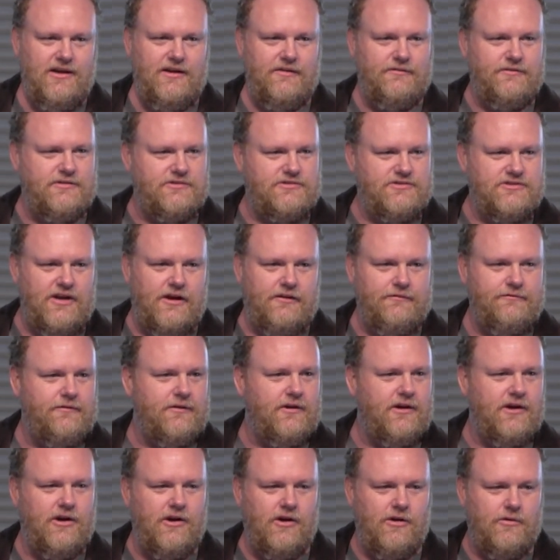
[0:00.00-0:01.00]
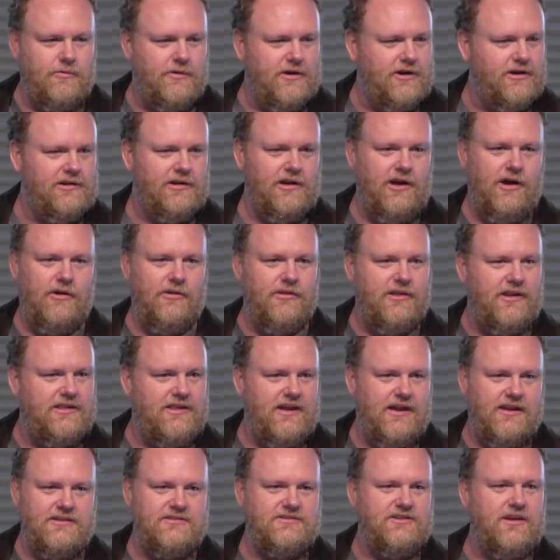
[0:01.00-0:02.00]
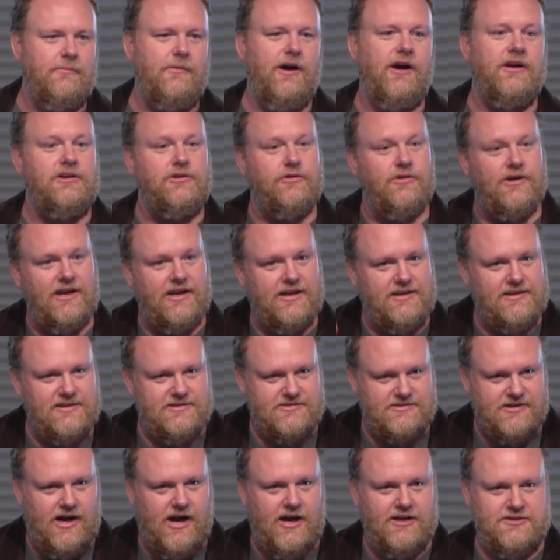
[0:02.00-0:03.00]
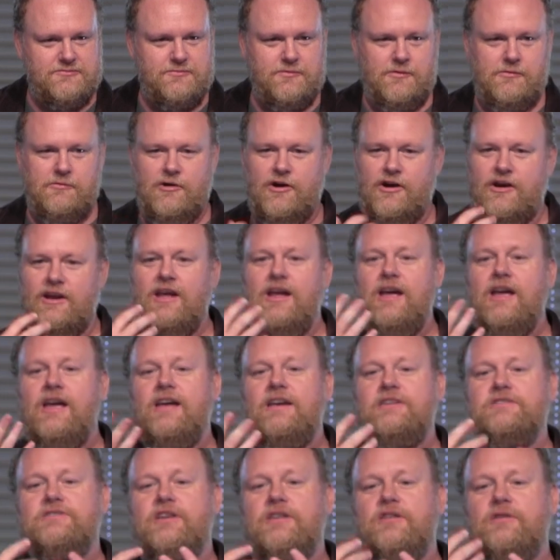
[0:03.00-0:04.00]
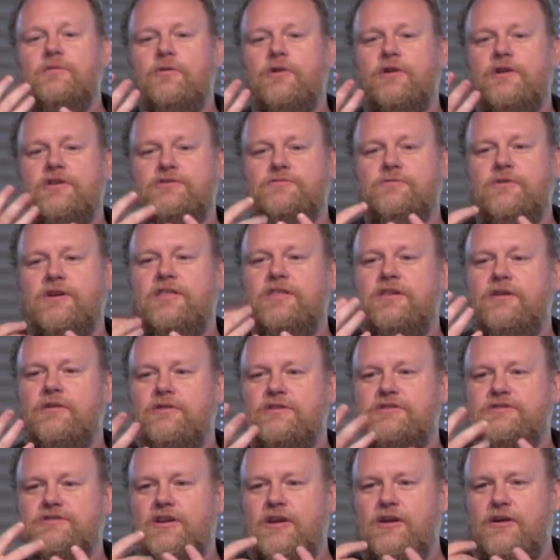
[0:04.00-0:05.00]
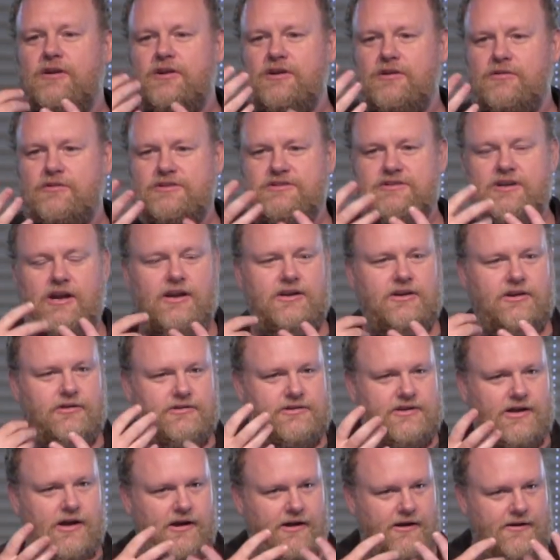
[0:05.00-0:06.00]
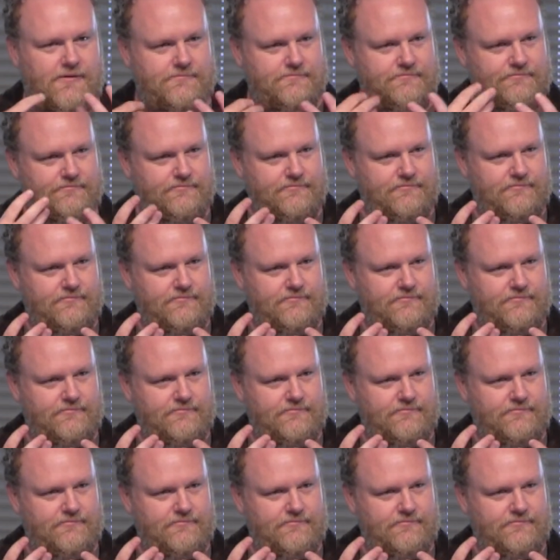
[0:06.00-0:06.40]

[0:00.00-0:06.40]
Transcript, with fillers: If you suffer and go real low, that then somehow you can get this gospel word. He said, The word is with you, it's near you, it's on your tongue.